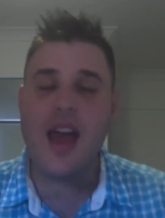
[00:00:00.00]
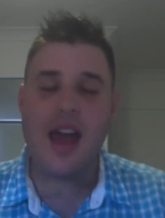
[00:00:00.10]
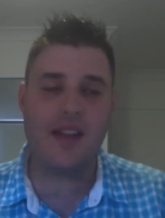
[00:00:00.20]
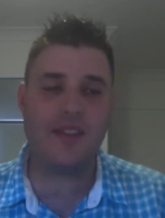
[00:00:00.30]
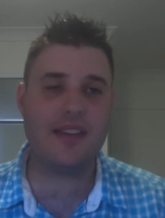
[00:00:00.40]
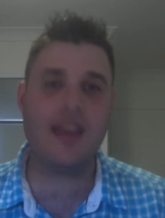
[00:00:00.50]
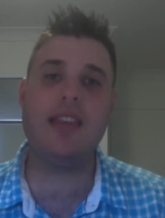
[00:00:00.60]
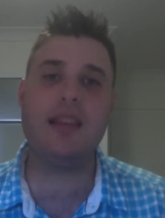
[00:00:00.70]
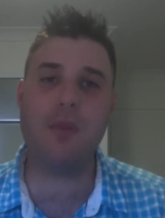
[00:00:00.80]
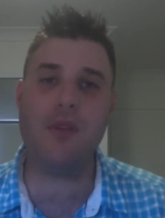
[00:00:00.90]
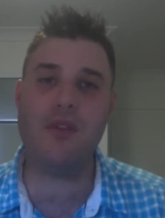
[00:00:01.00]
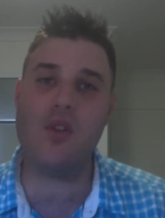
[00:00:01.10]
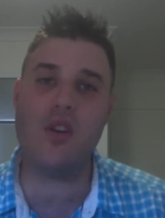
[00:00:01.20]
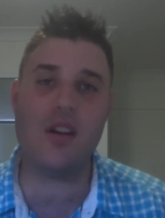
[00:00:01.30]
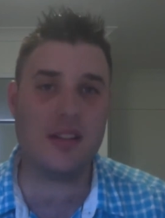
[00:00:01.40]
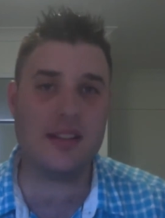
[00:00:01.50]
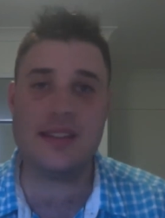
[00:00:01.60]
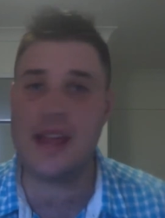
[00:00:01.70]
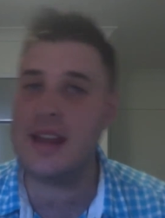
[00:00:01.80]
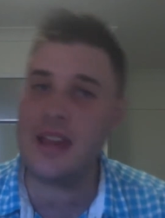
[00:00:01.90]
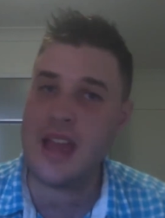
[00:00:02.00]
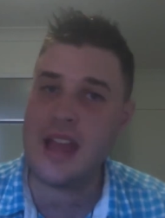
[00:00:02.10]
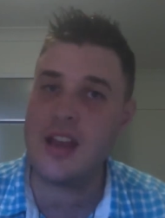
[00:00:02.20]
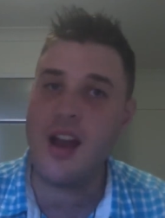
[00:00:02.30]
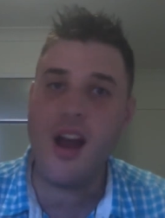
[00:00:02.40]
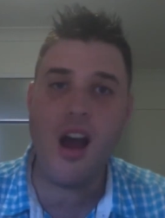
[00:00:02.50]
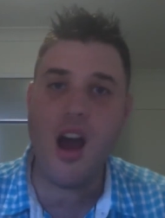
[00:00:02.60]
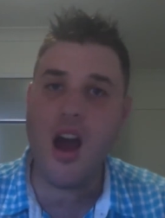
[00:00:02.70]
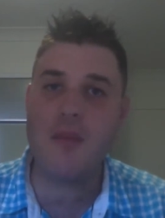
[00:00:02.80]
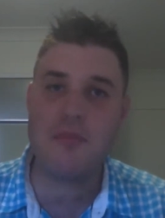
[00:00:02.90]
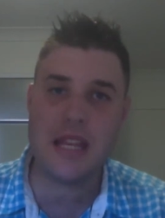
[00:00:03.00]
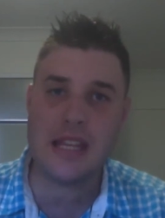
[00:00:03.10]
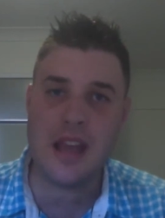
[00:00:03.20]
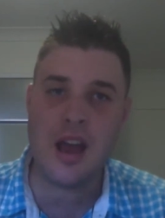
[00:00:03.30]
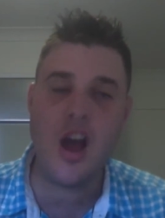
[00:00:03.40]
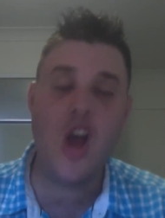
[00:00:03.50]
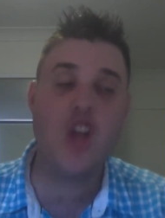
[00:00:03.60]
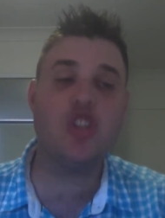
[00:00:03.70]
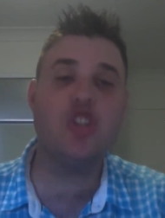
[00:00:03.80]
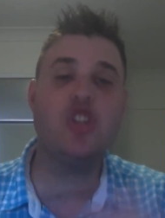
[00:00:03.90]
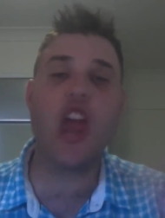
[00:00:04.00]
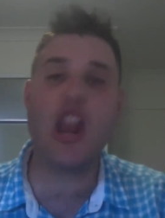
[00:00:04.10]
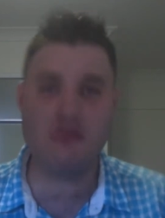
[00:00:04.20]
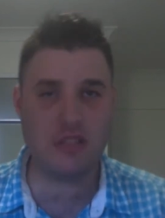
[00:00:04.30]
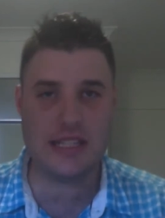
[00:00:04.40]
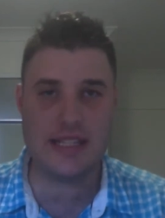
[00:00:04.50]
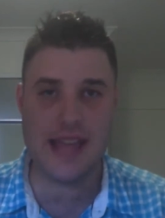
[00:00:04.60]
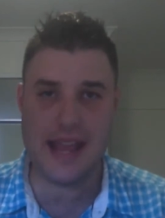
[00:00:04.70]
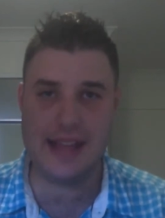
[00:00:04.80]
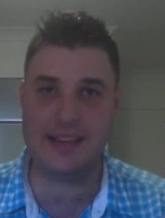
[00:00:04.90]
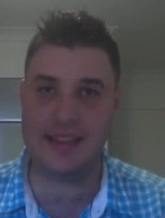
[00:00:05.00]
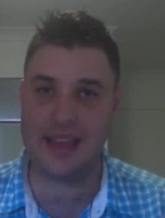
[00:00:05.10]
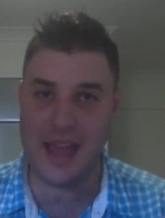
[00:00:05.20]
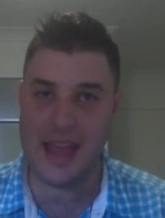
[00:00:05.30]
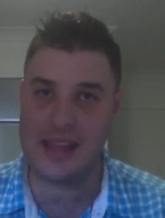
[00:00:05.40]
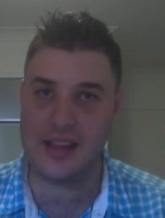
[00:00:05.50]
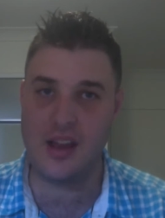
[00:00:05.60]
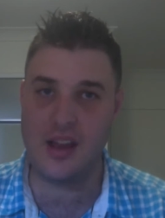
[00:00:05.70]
And I've said this before and I'll say it again, Armenia generally takes the cake